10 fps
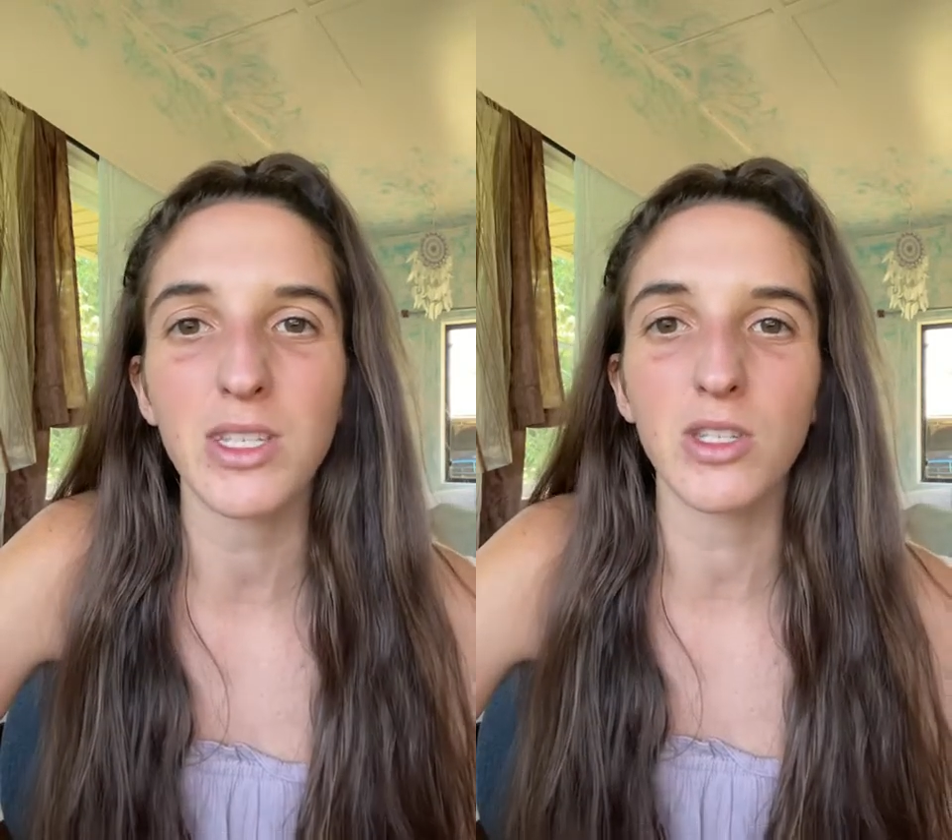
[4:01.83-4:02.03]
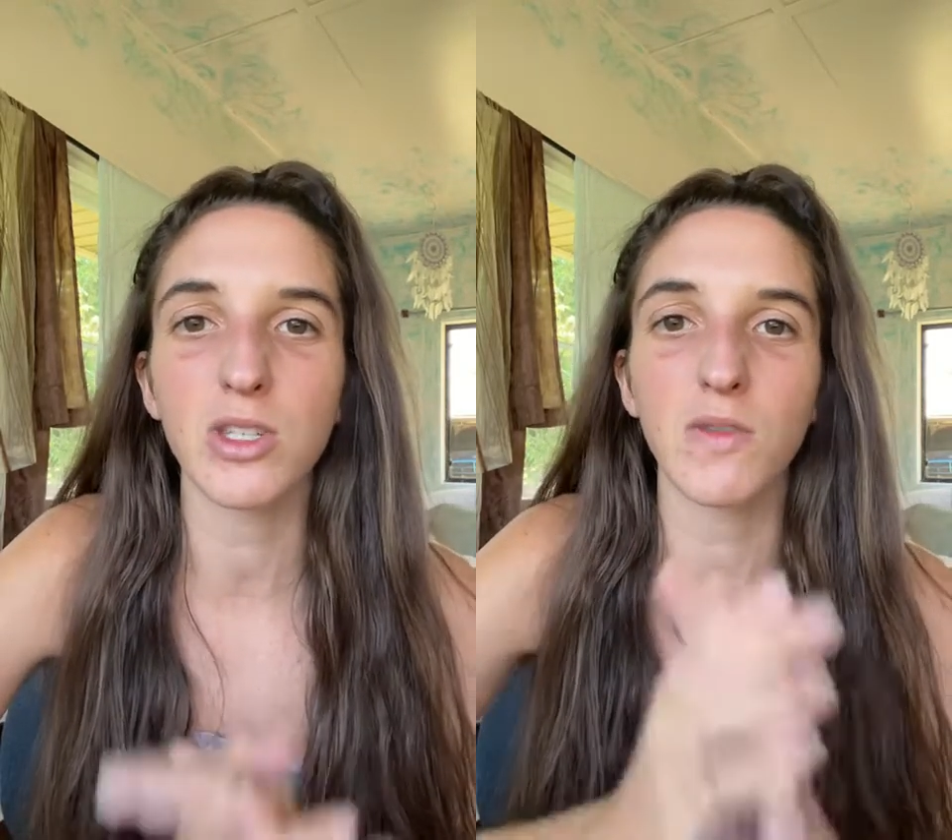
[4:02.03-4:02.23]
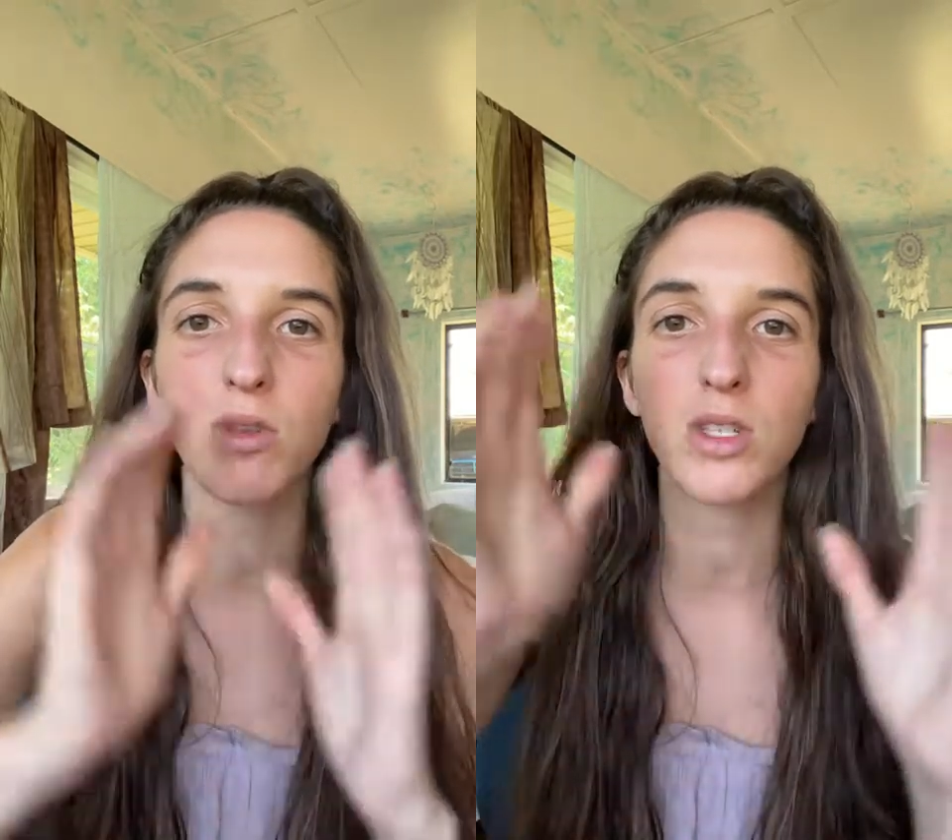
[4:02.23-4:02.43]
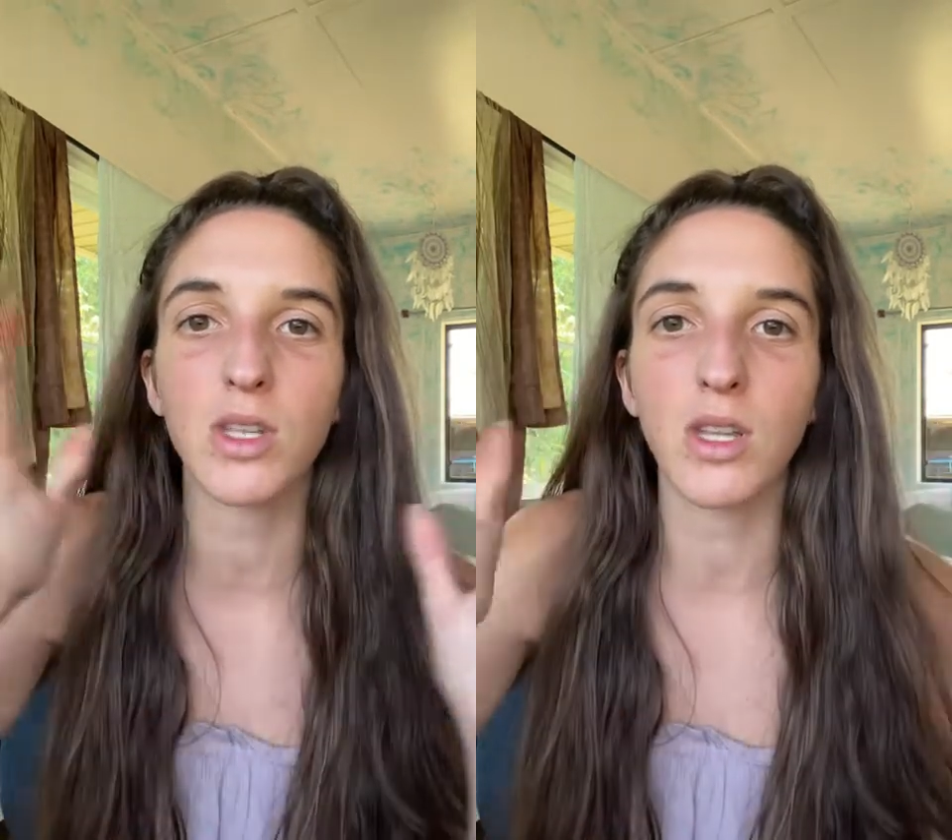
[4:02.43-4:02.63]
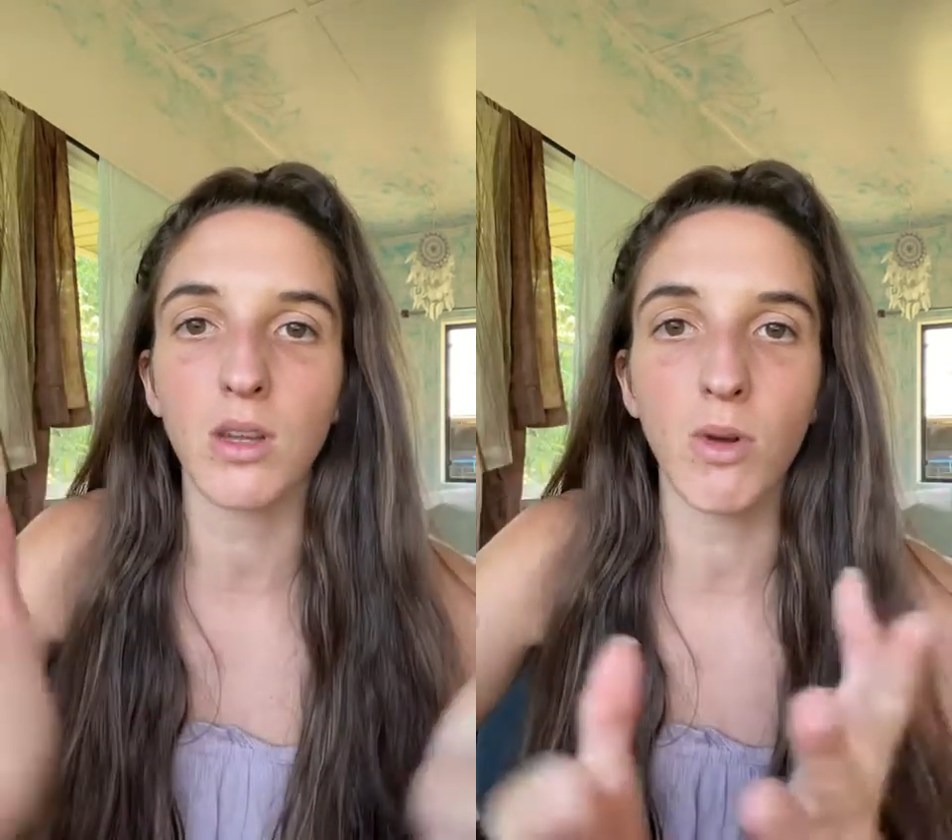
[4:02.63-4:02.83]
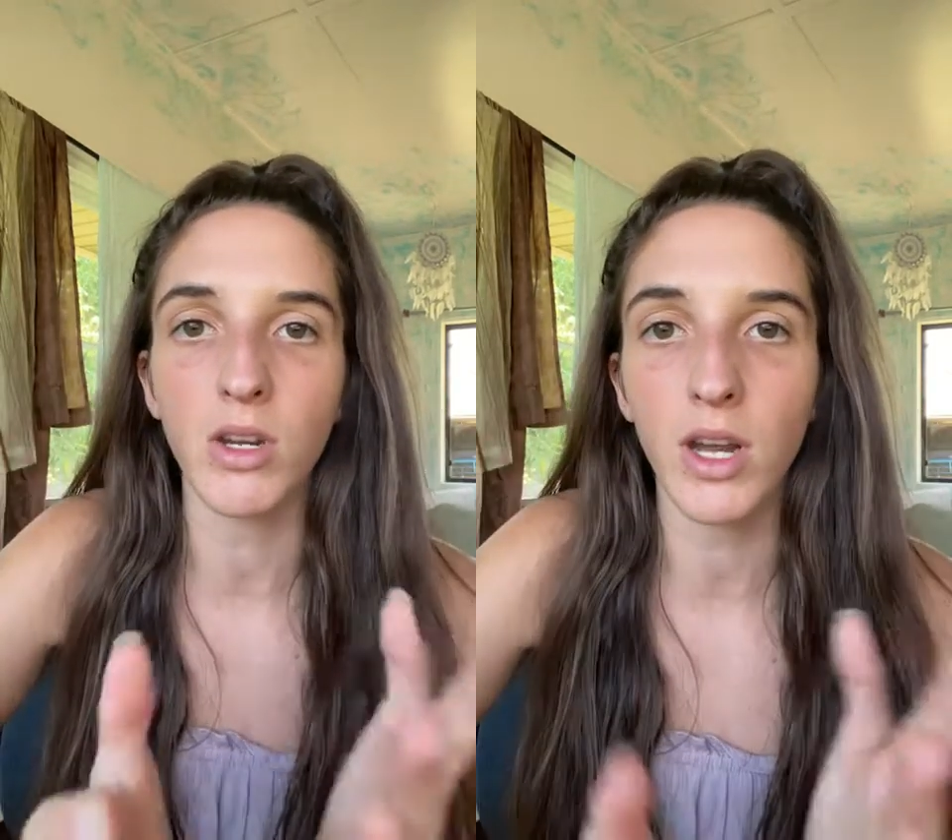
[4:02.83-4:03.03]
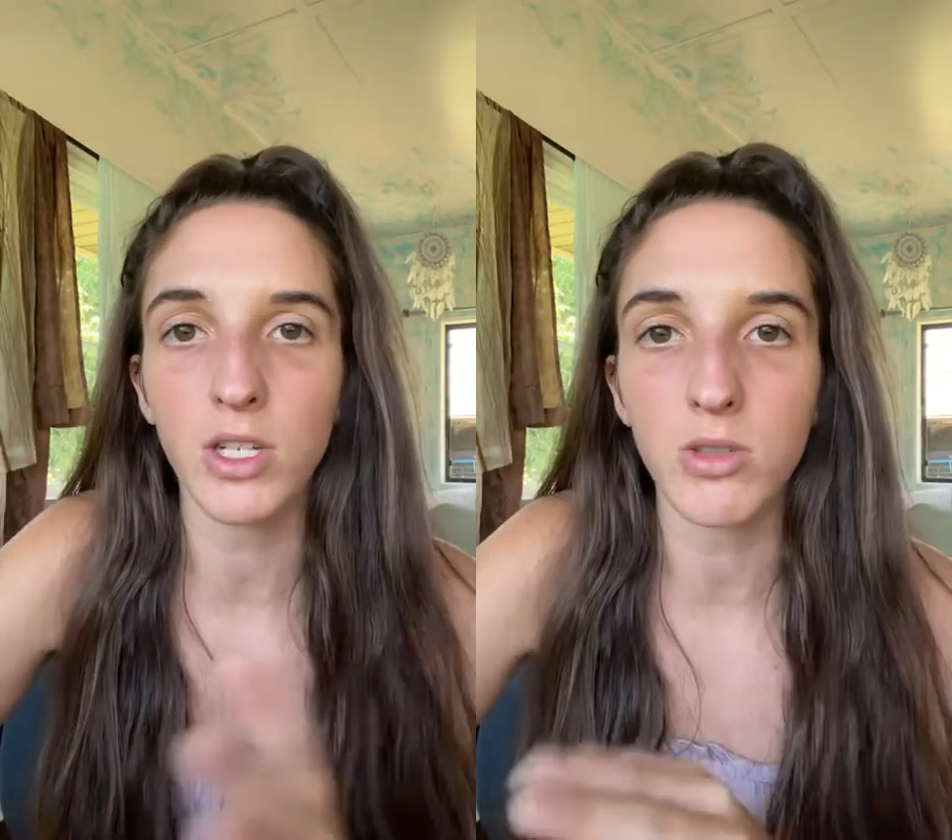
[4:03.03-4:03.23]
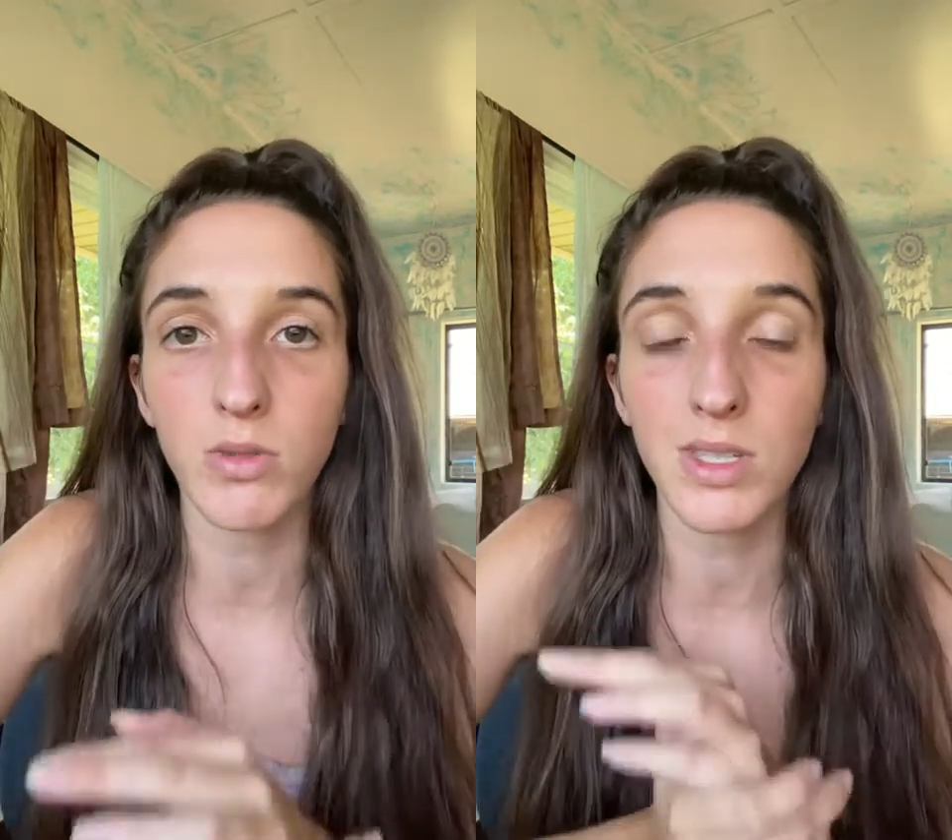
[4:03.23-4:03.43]
and just focus on like what your
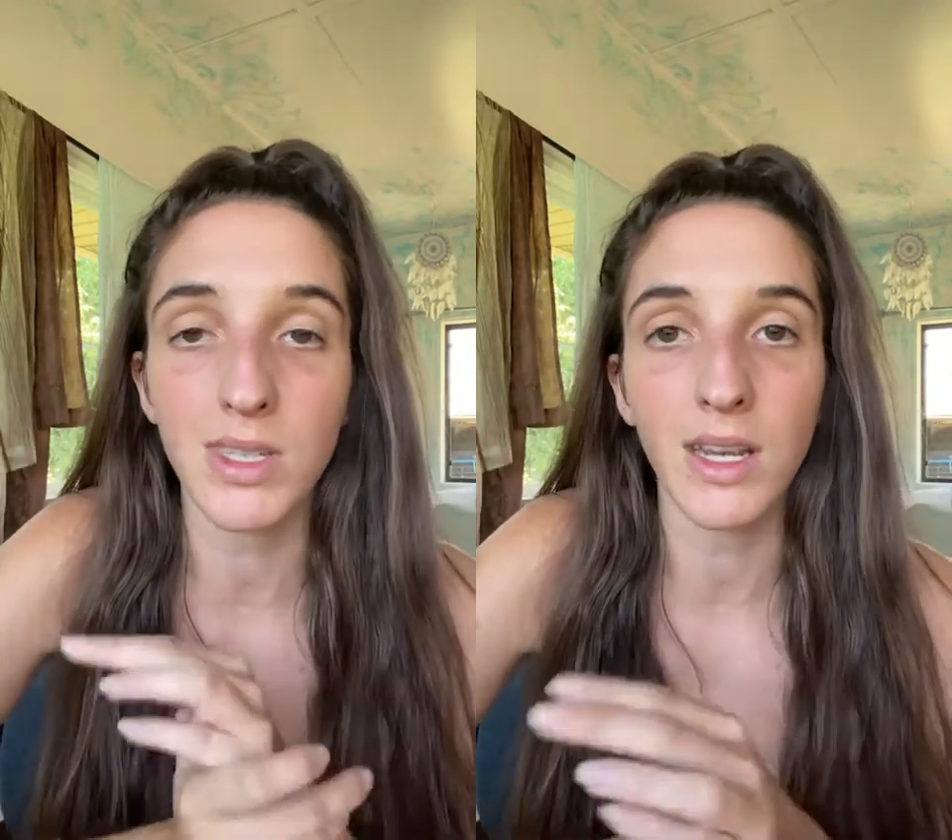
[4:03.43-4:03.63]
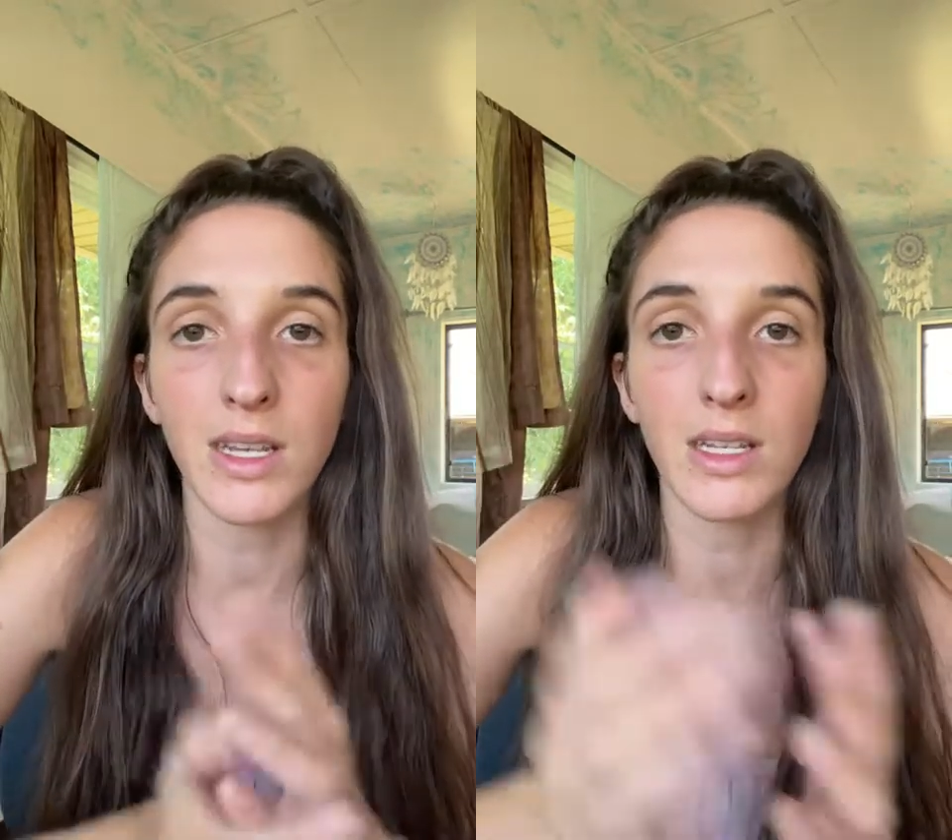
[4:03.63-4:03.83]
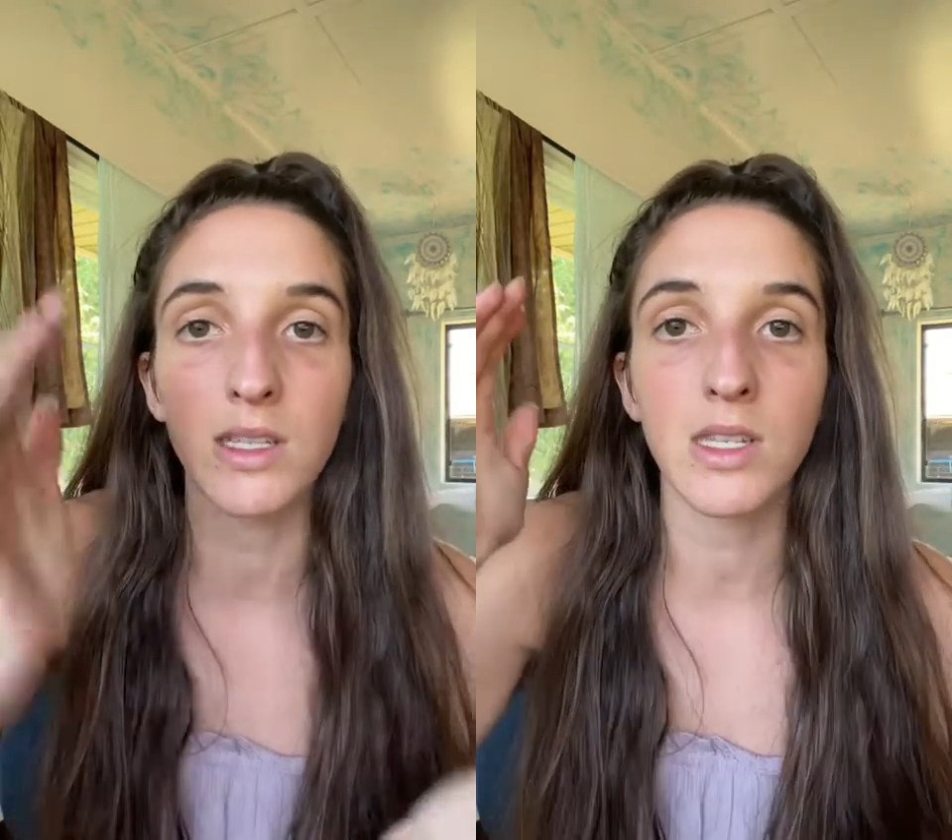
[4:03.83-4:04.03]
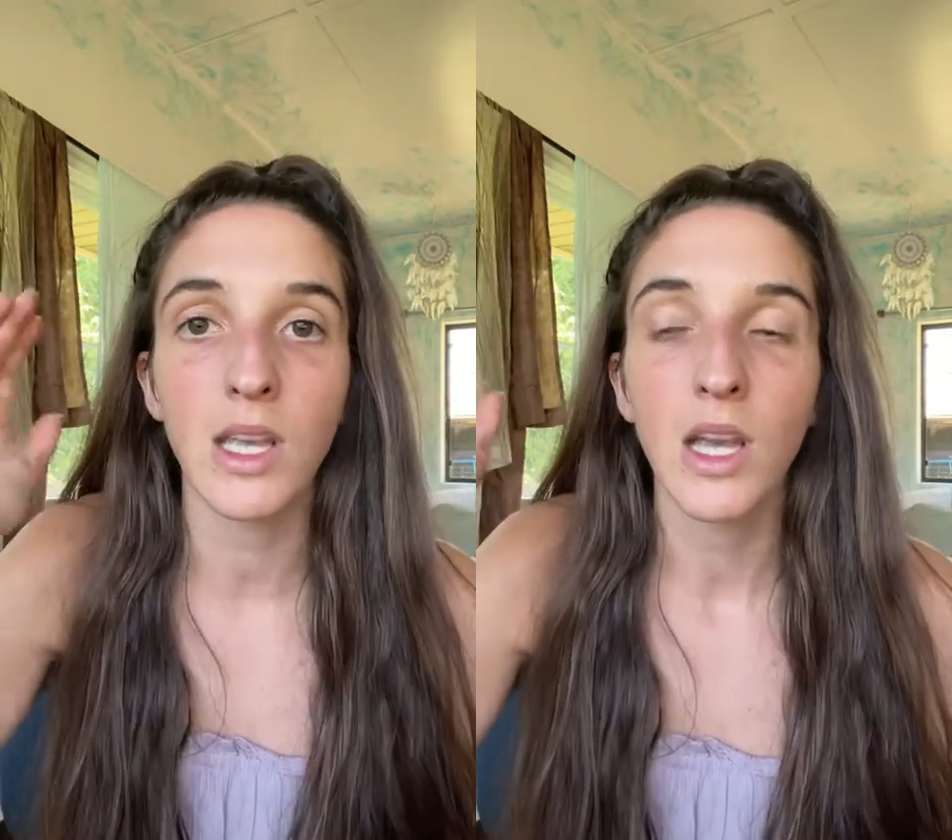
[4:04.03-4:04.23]
actual design is,